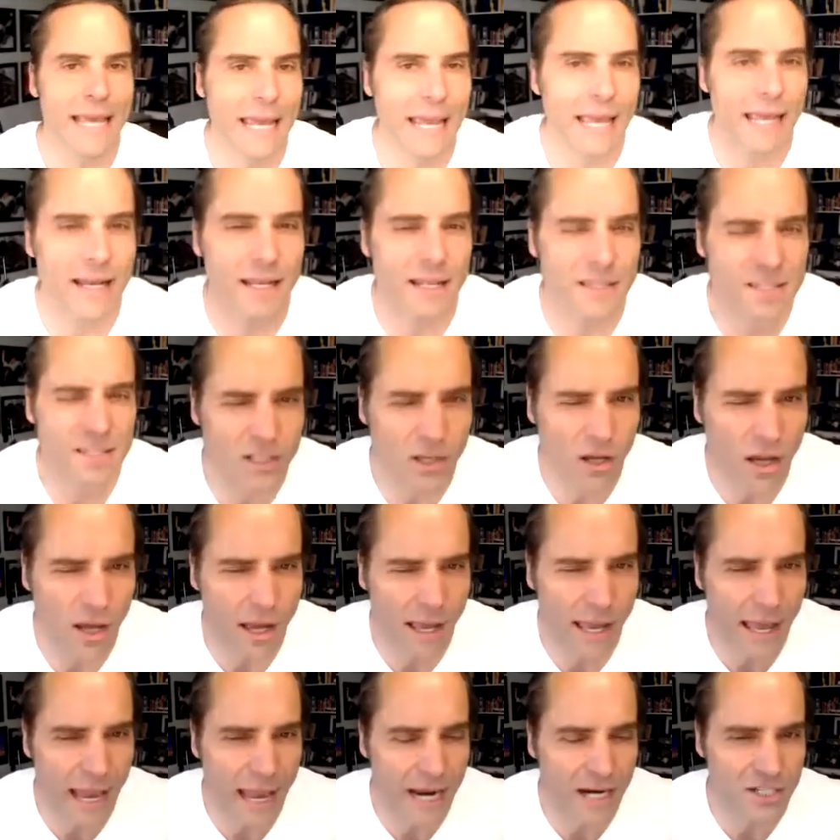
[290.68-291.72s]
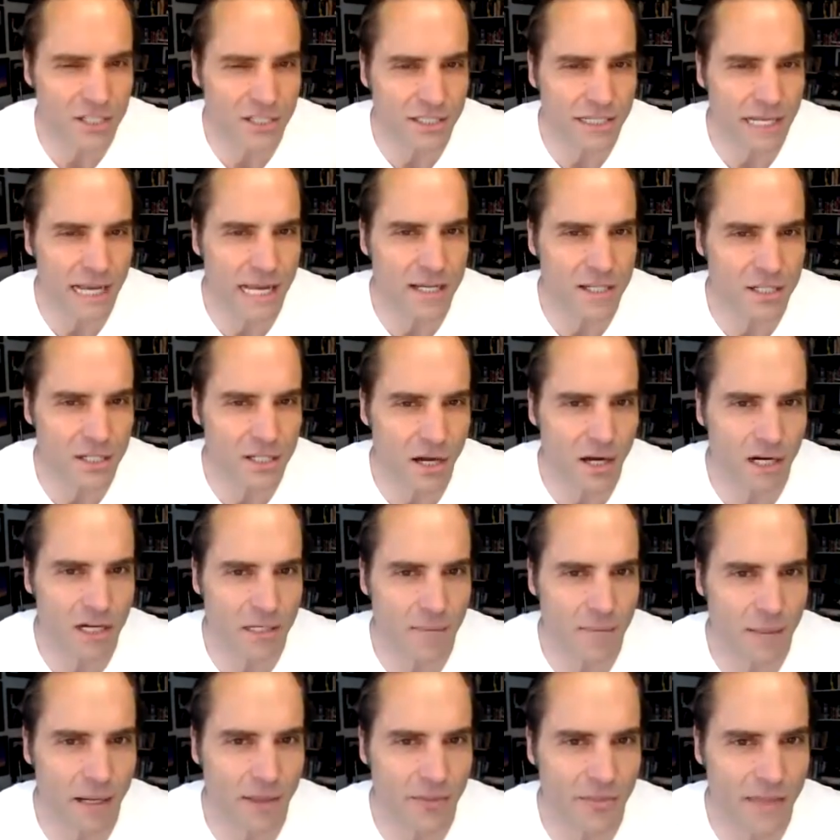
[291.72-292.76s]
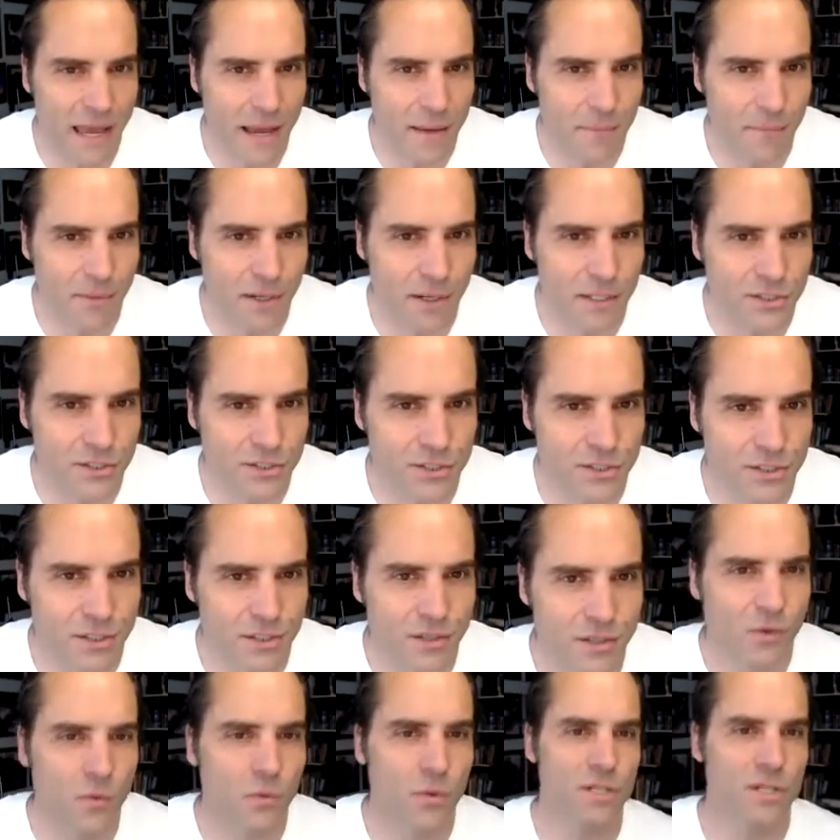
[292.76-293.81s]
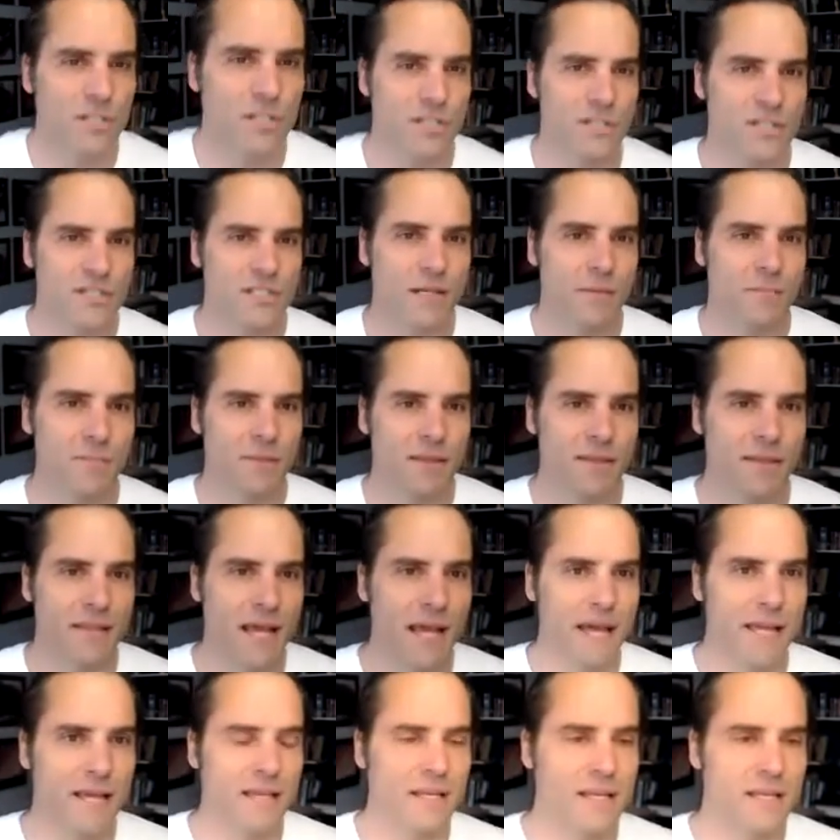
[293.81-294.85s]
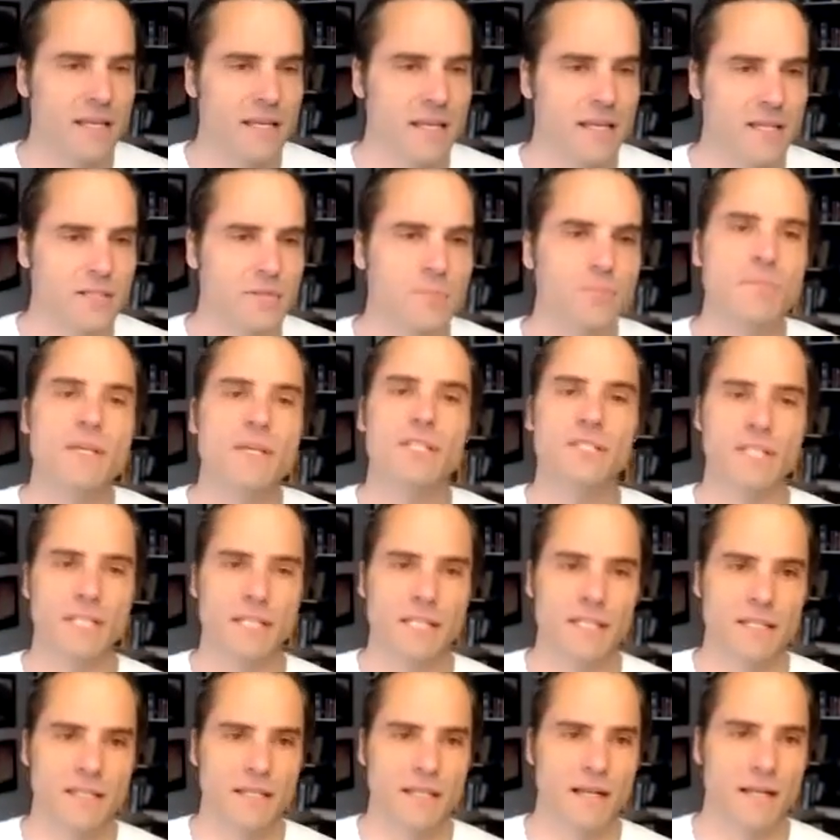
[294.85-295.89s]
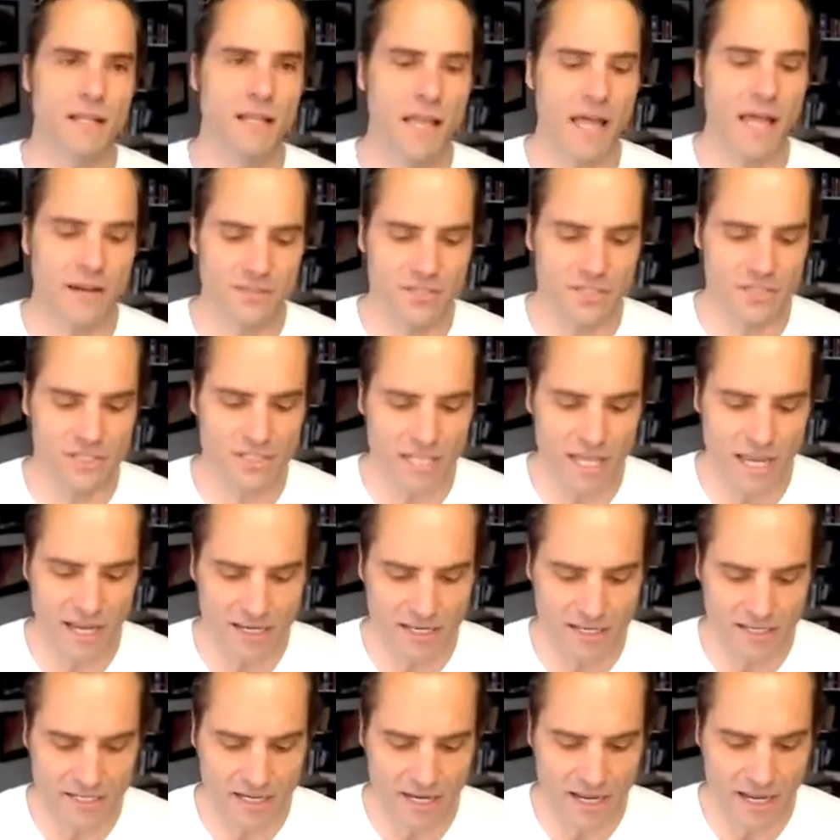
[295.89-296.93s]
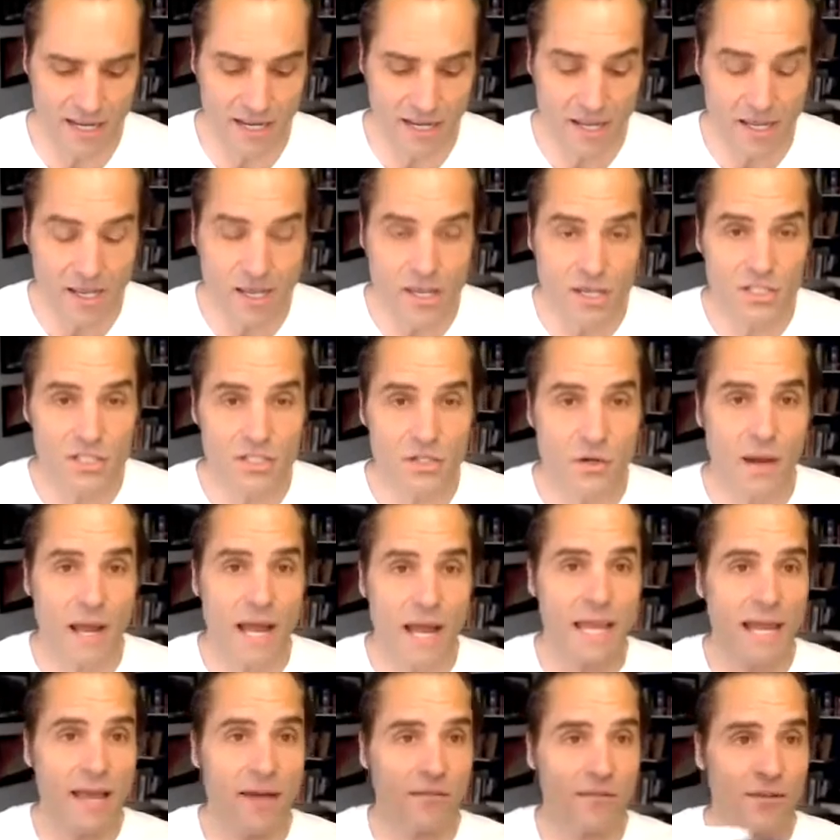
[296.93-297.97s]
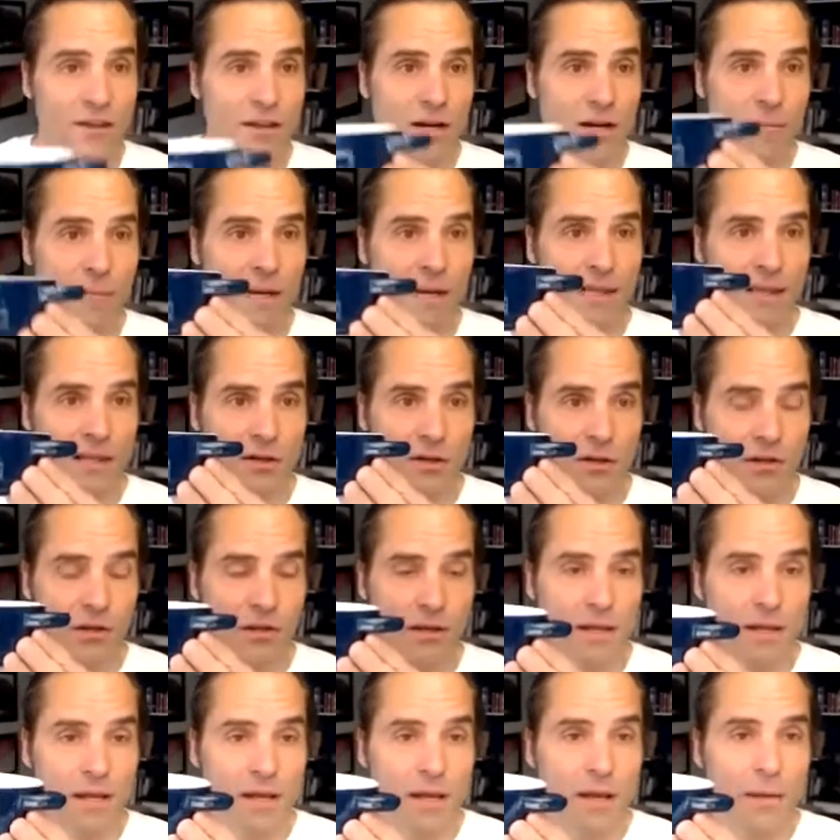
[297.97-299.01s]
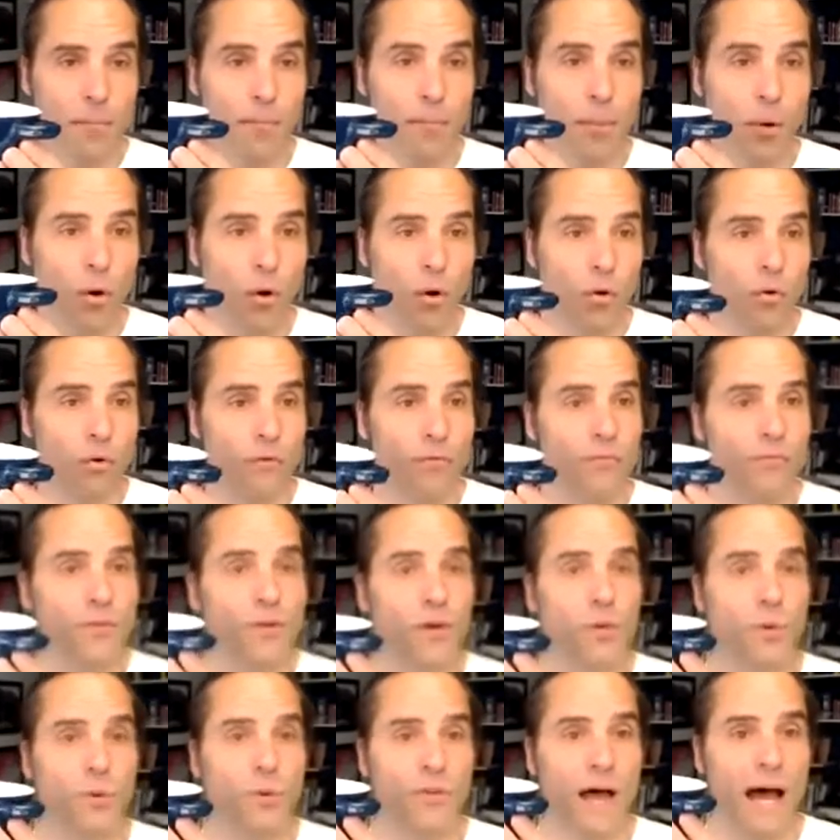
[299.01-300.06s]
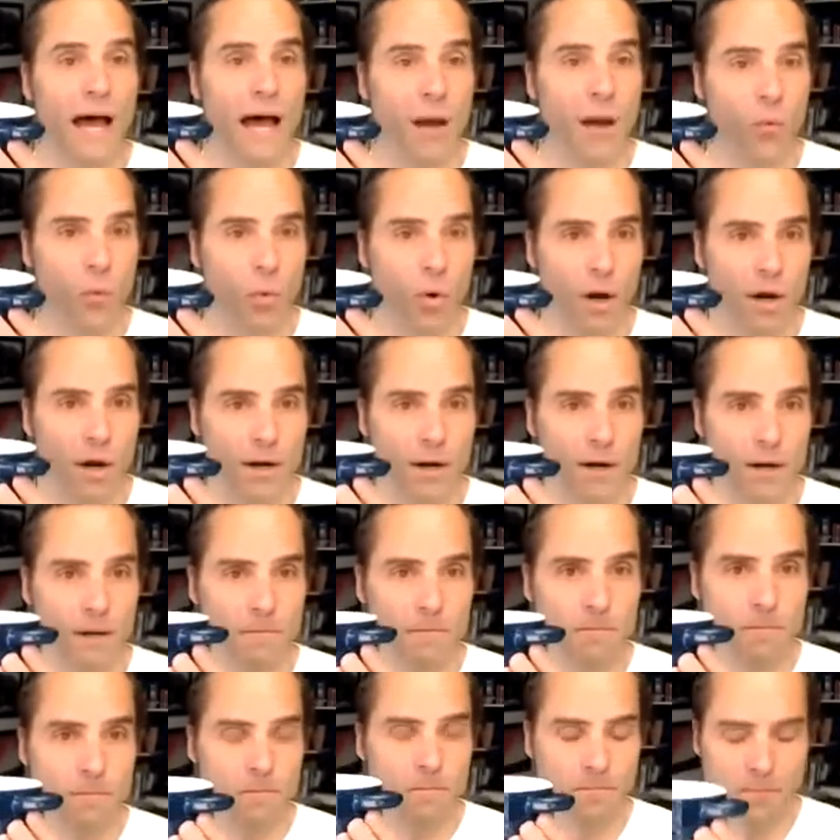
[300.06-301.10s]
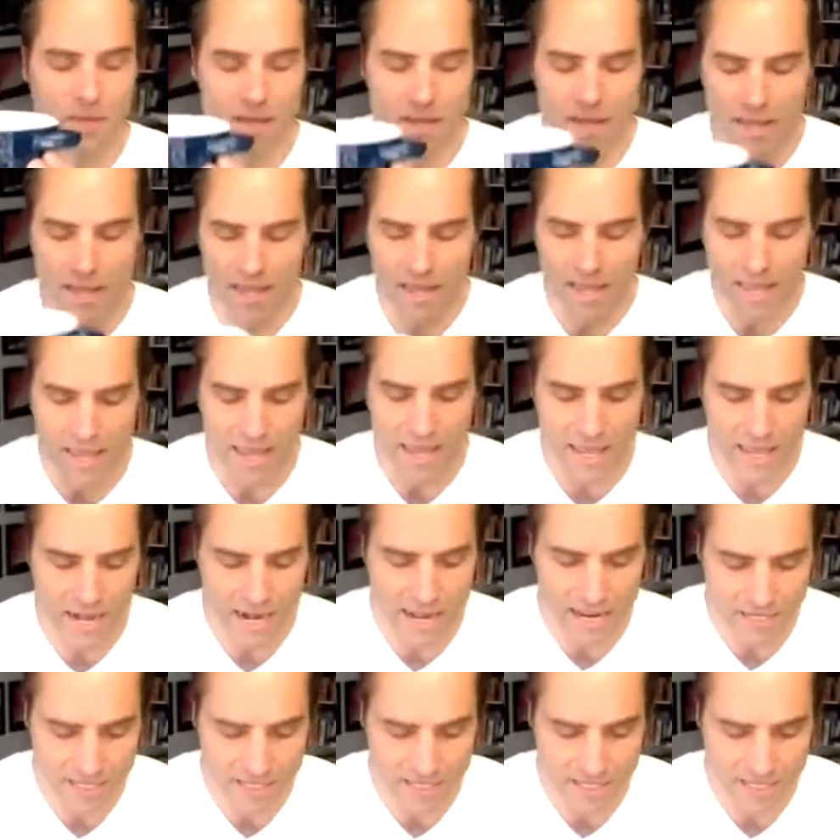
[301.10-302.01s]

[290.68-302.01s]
And it's actually not talked about that much, which is something that is missing in a lot of society today. So I have here my little bowl filled with hot water. And I